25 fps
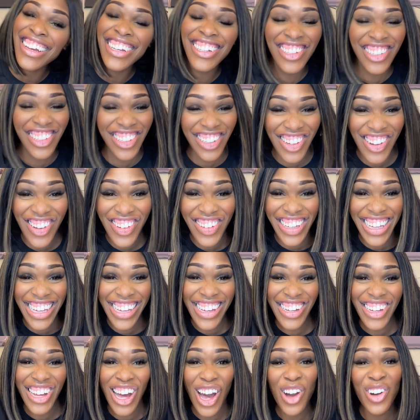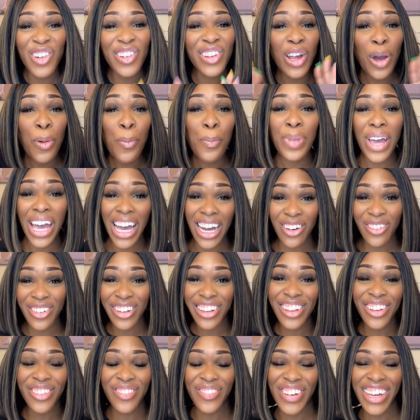it's your girl Kia Cole and I'm back
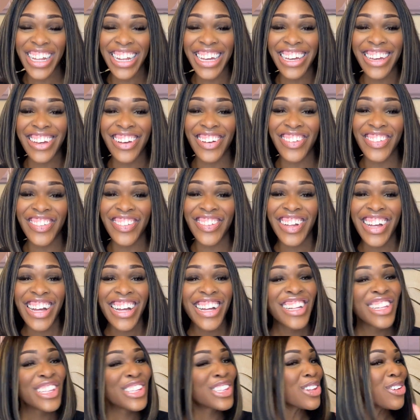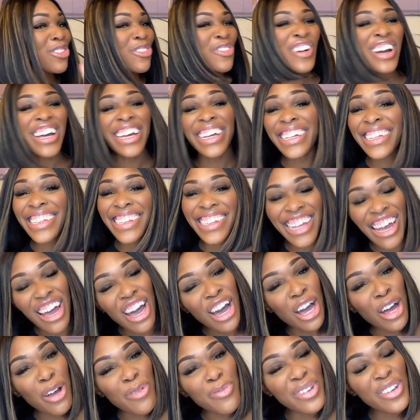with a video. So what is
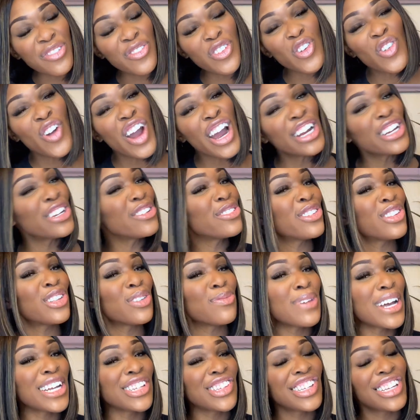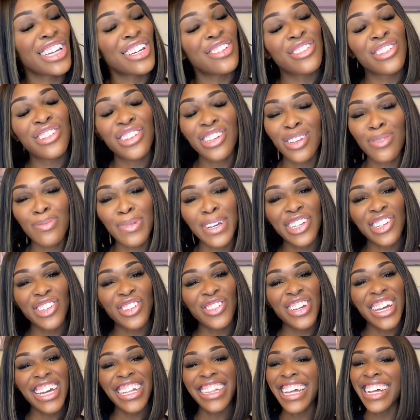up? If you are new to my channel, just make sure
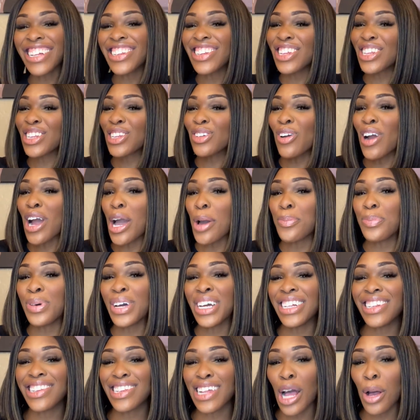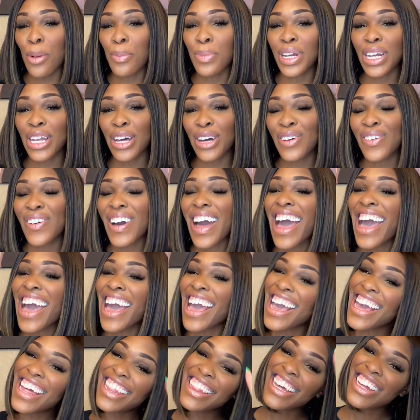you hit that subscribe button down below
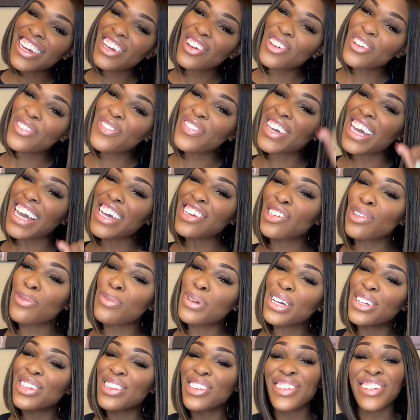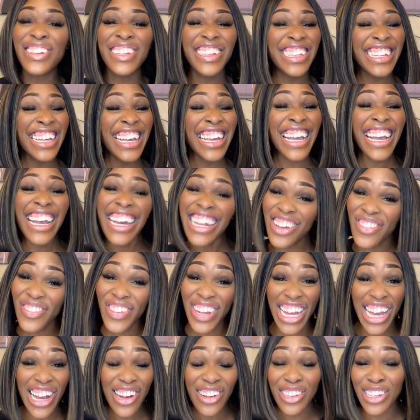and that notification bell so you can see any
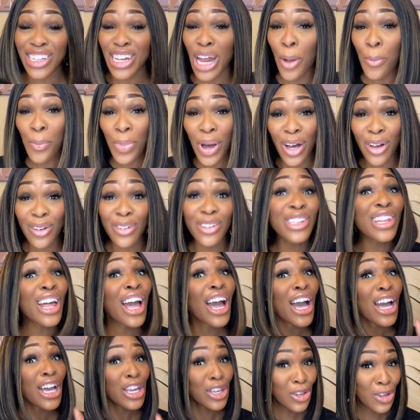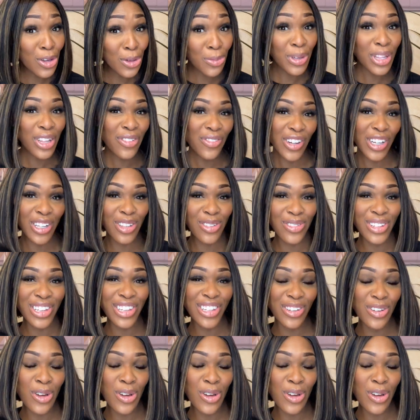videos that I post. You'll be the first one to